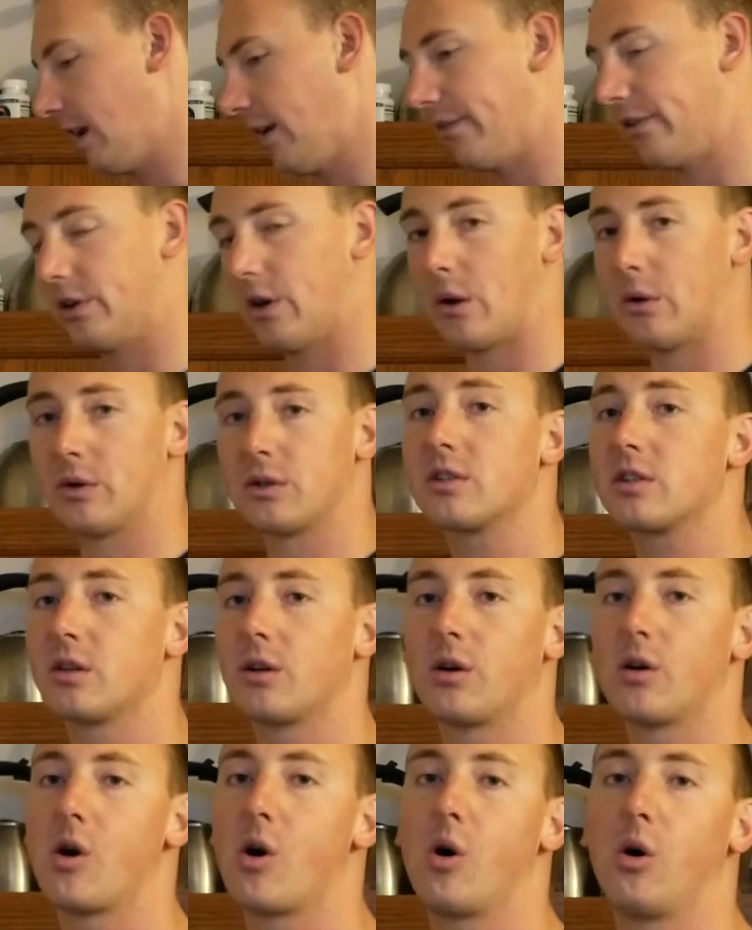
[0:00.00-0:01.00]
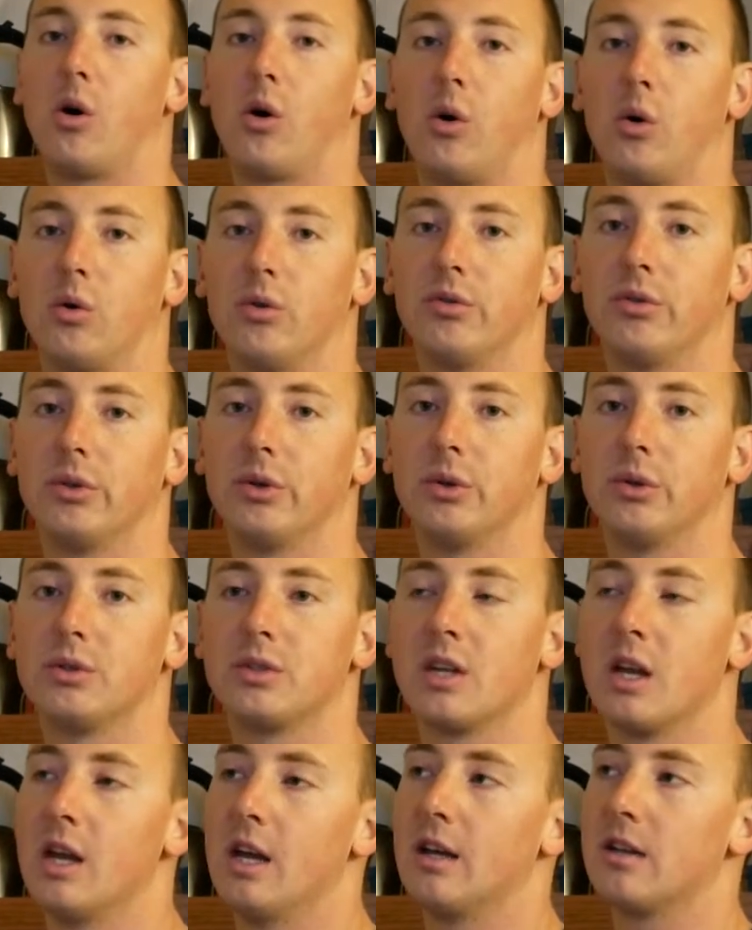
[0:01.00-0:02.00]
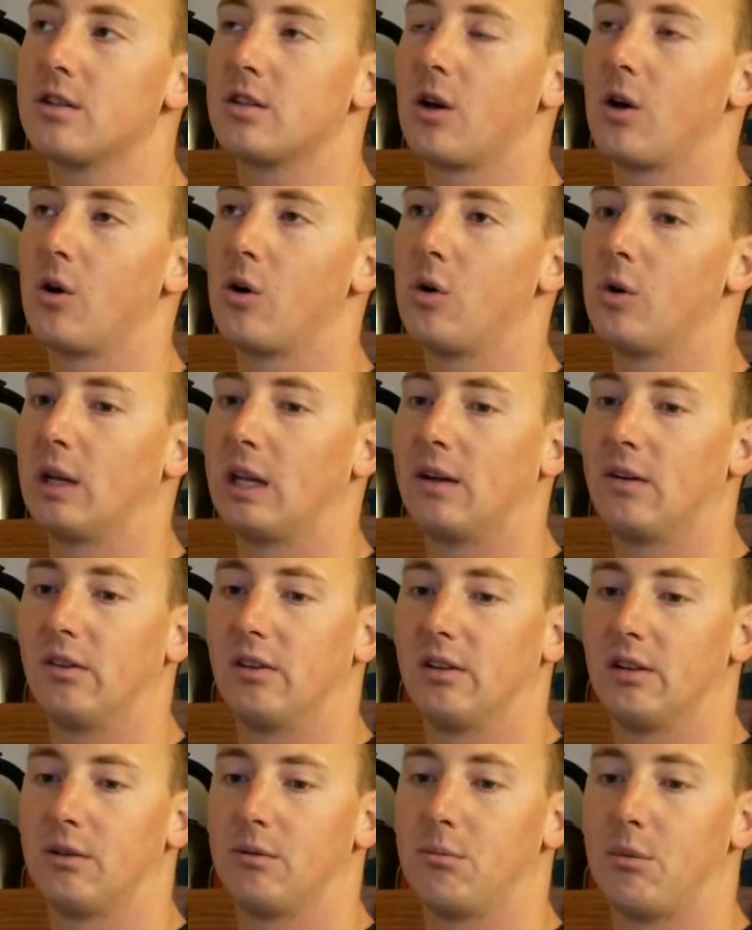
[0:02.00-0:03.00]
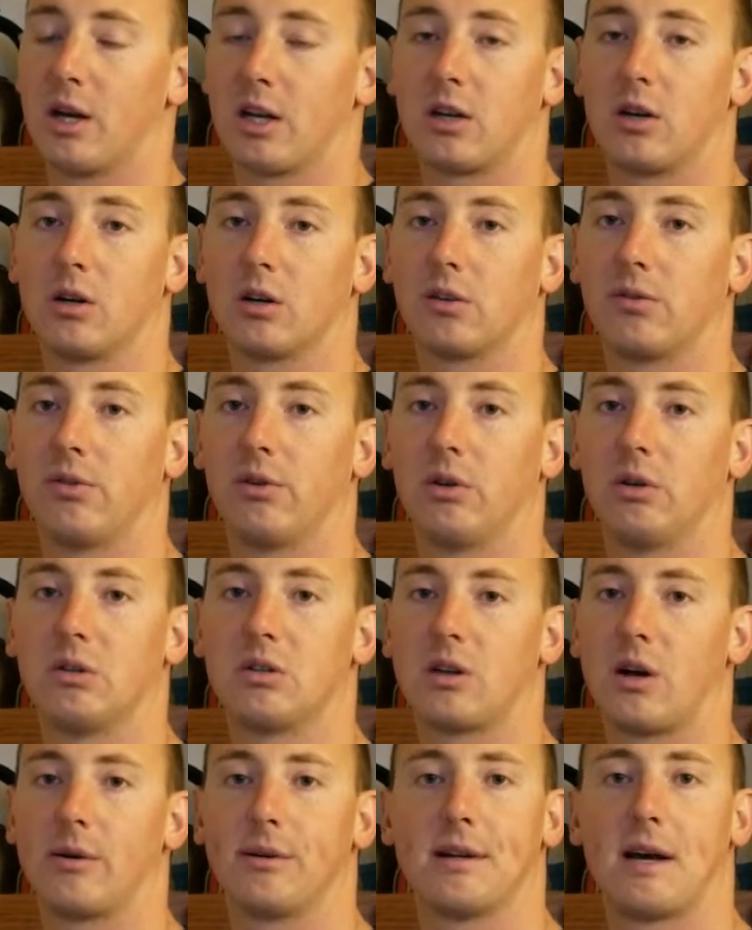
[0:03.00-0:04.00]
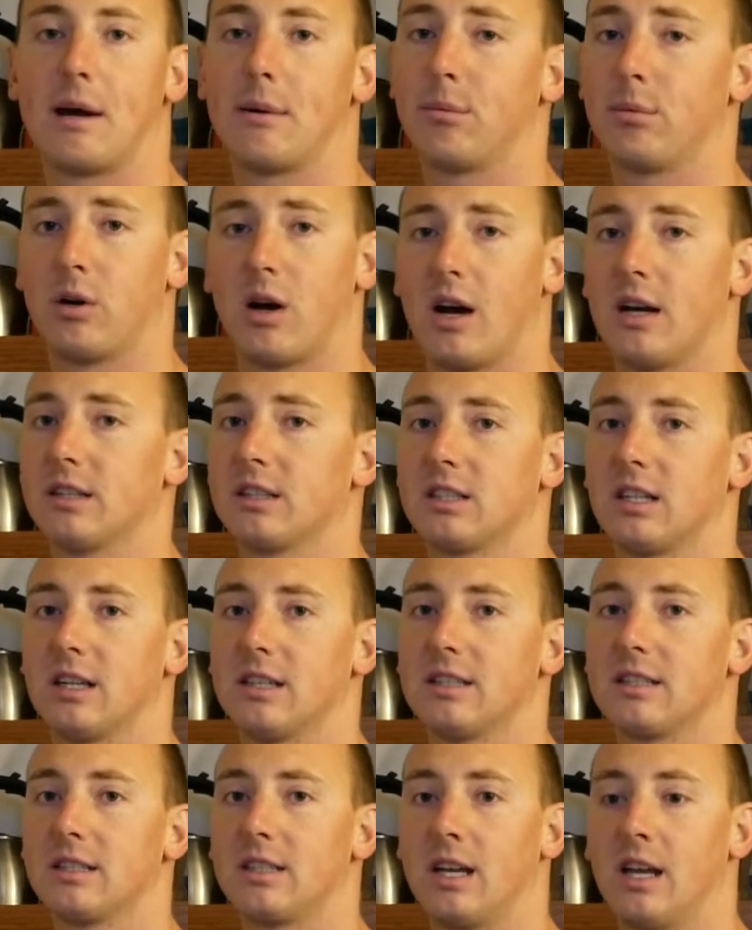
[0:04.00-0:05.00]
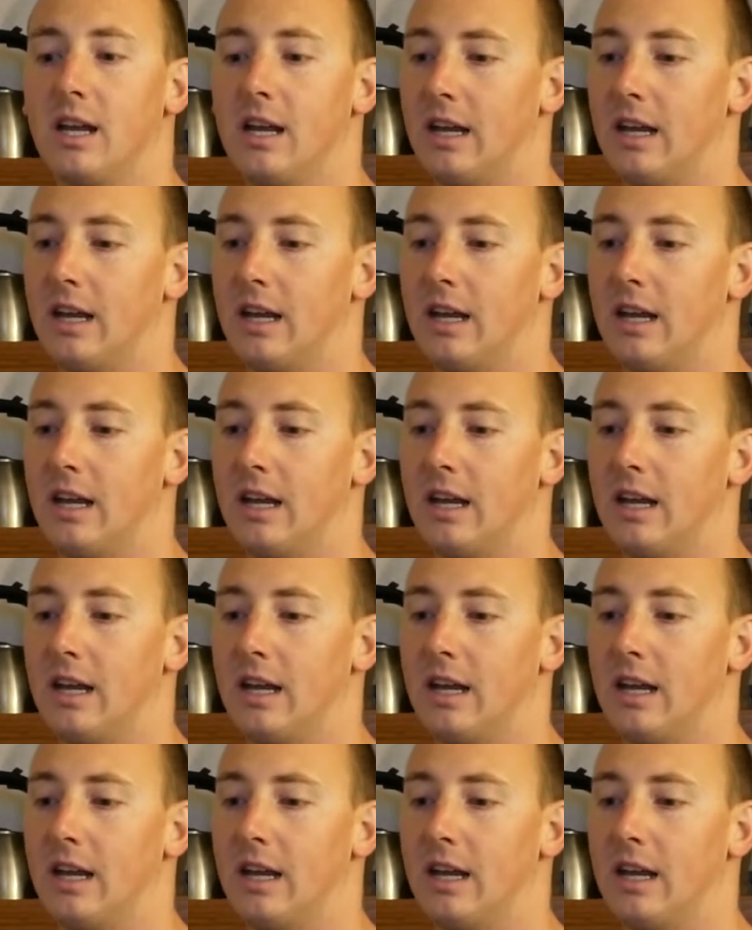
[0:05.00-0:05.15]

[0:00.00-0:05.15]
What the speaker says: if you notice, they're all whole foods, so even my cooked foods are not processed.